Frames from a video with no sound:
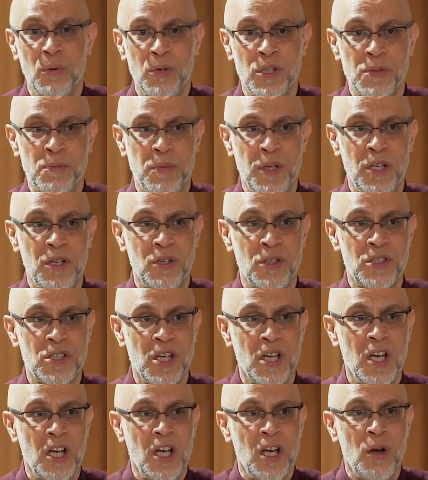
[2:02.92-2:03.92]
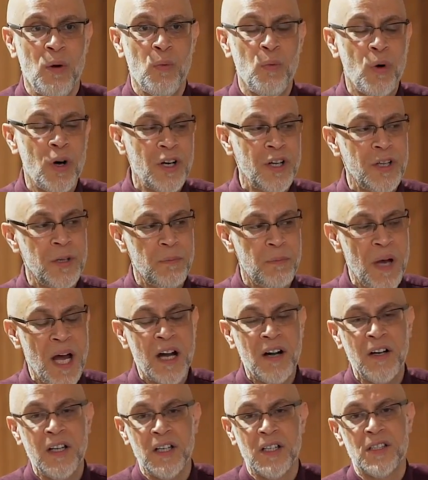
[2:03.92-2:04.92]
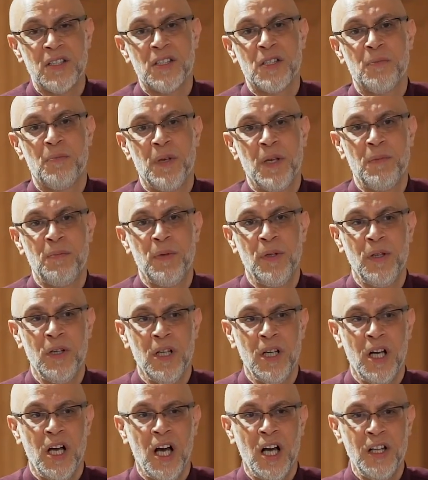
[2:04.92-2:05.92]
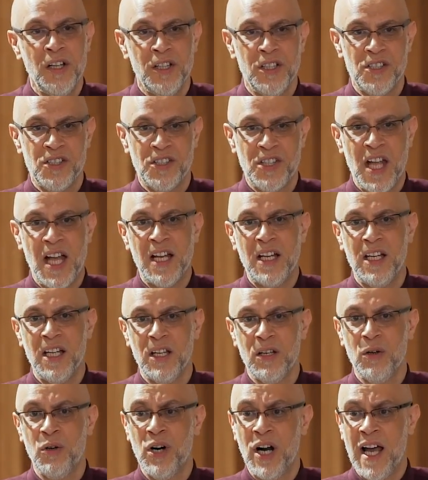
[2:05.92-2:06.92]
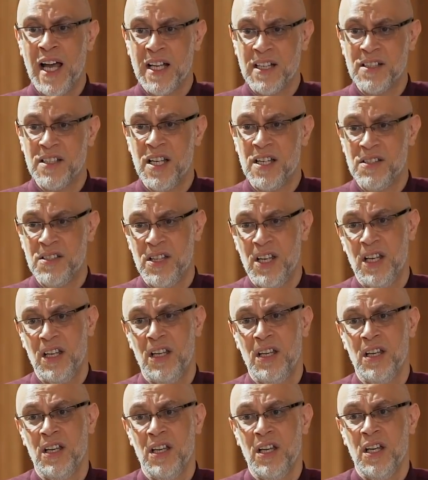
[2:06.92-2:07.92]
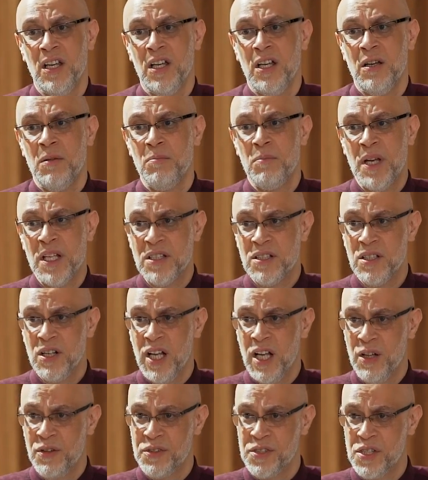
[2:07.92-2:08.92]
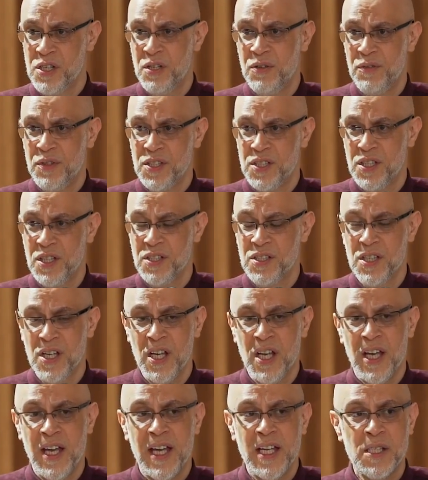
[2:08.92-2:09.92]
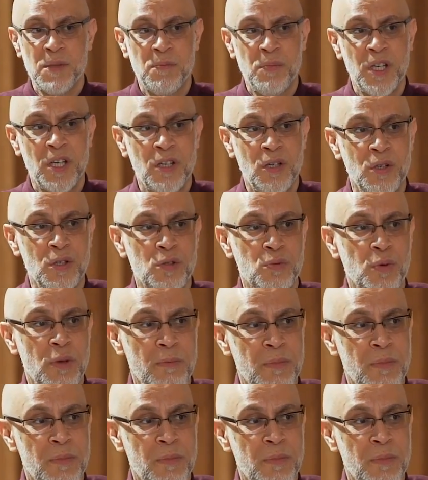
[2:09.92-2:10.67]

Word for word: was because one of the barriers to people understanding or accessing mental health services is because